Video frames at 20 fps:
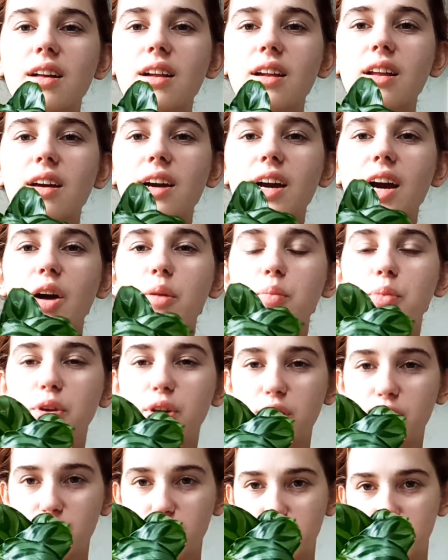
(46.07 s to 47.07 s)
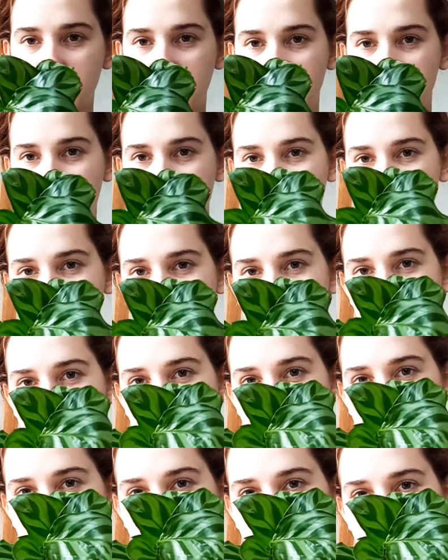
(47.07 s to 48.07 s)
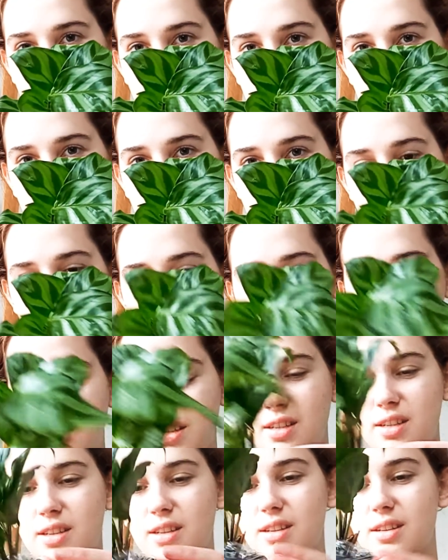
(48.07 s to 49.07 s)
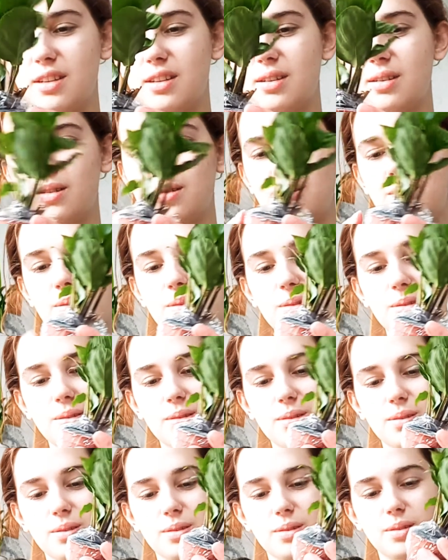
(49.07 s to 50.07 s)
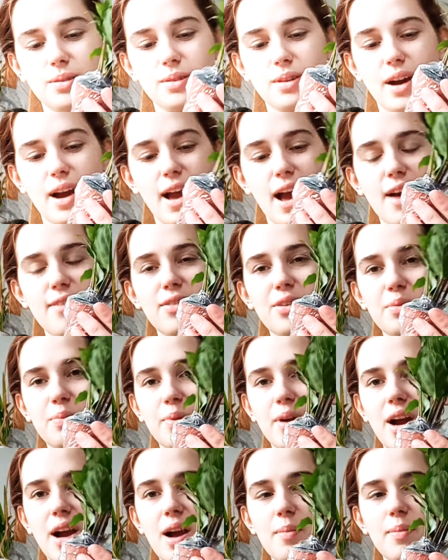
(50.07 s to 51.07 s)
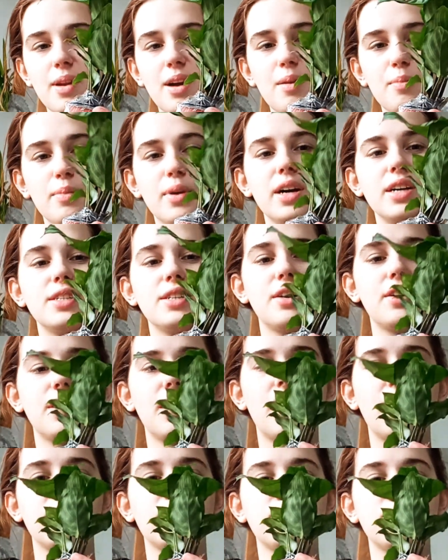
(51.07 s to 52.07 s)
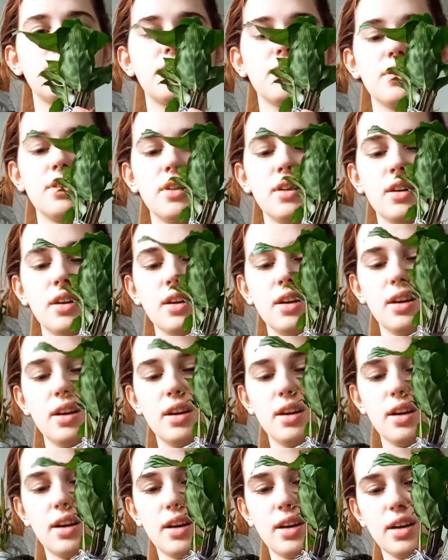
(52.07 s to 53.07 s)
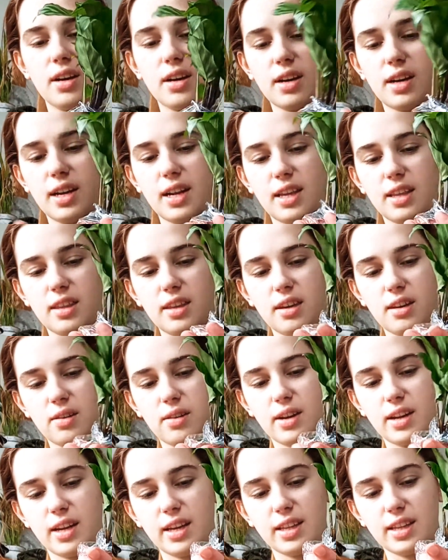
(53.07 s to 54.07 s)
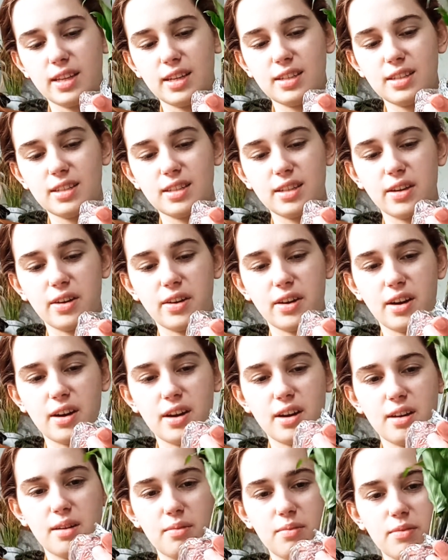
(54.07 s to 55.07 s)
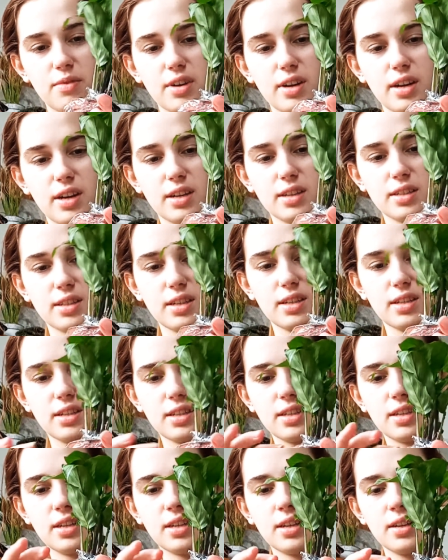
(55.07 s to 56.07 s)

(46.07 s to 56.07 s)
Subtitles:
Look how beautiful she is. Oh, I have a prayer plant, but I don't have a calathia quite like this, so I am very excited.